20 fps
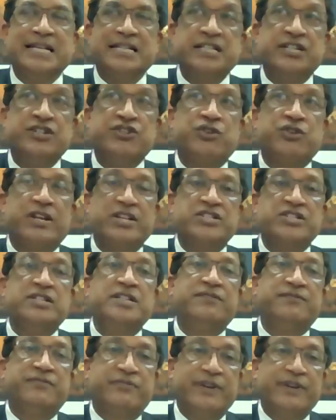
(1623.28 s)
as a
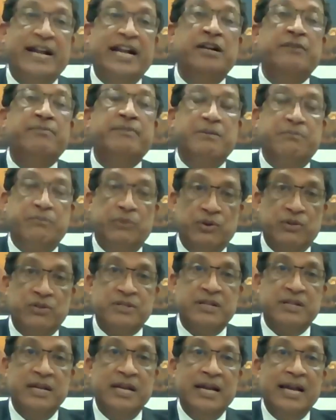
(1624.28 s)
trusted friend by
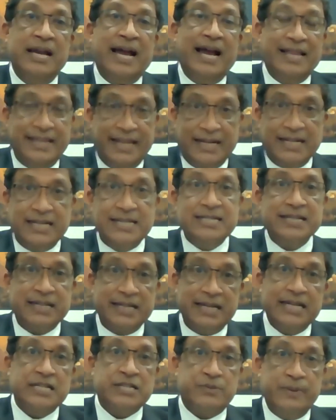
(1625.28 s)
most. And that is the
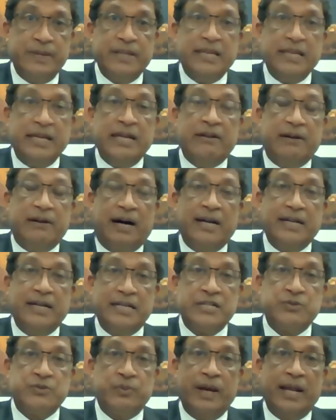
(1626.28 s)
case with Iran
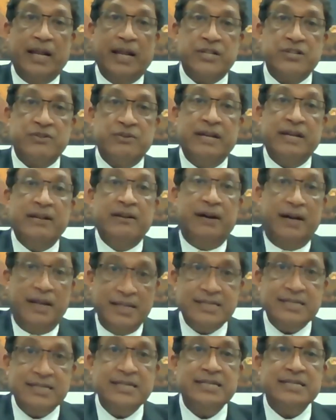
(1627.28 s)
as well. So
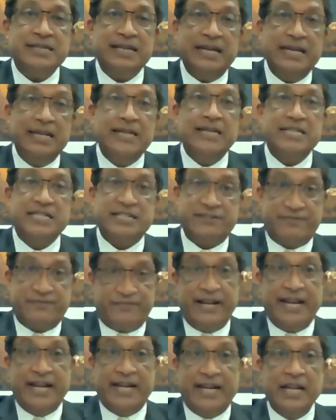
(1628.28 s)
Iran sees India as a
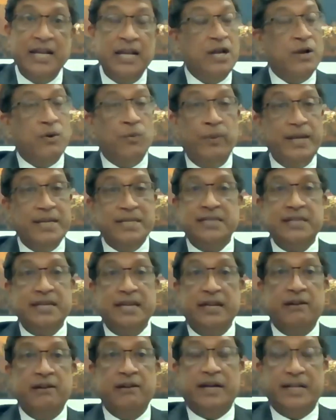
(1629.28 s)
friend. We
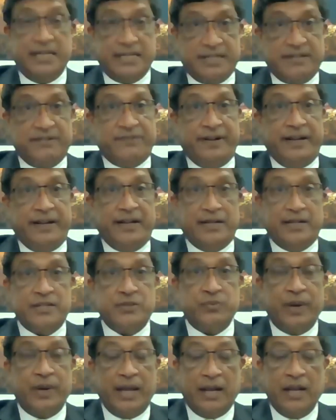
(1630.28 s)
see Iran as a friend
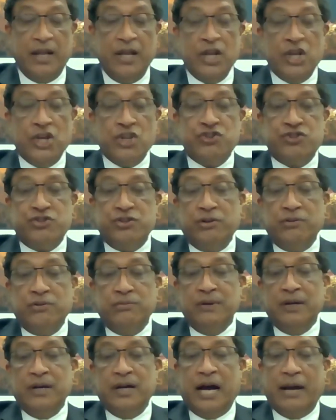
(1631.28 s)
as well.
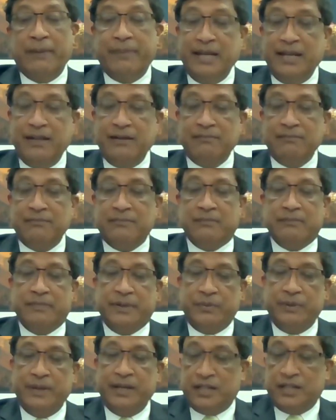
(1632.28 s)
So, I mean,
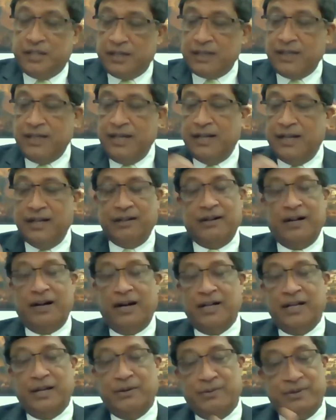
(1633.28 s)
between Turkey and
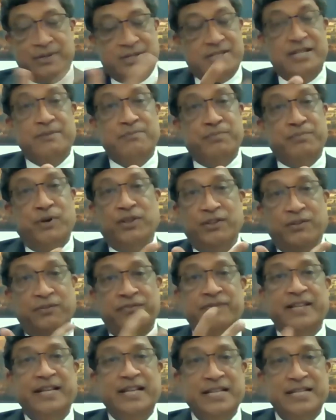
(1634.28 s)
Iran, I would say both of
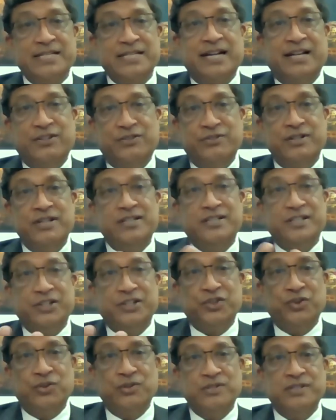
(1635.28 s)
these countries are
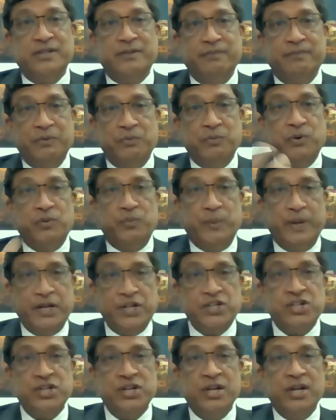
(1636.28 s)
those that we would
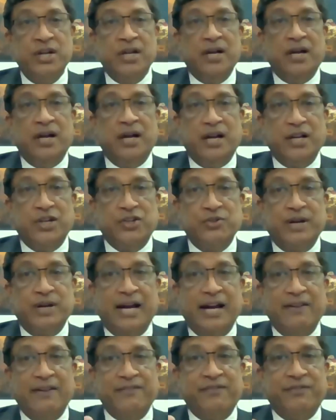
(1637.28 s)
wish uh, to
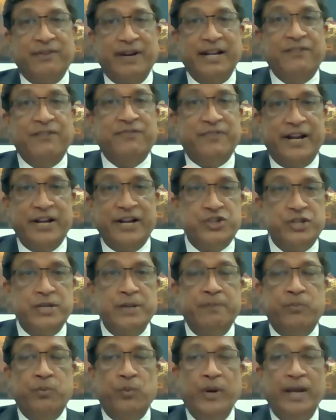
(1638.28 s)
have great
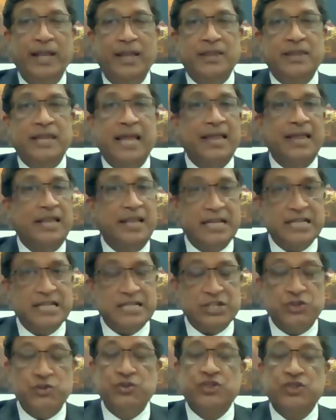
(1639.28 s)
friendship with, and
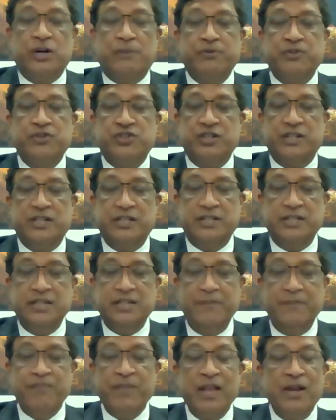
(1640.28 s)
there's huge
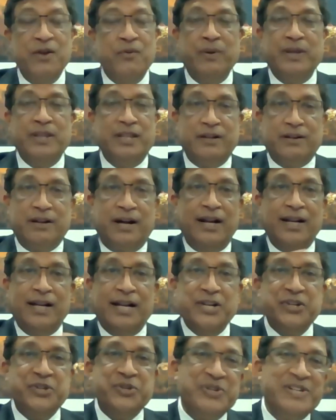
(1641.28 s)
opportunity. With Iran,
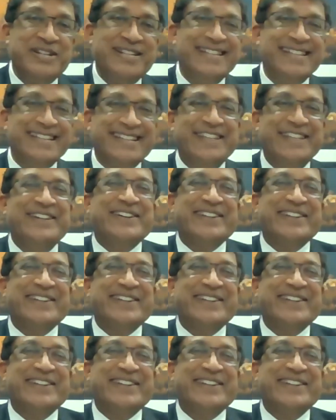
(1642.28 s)
I don't take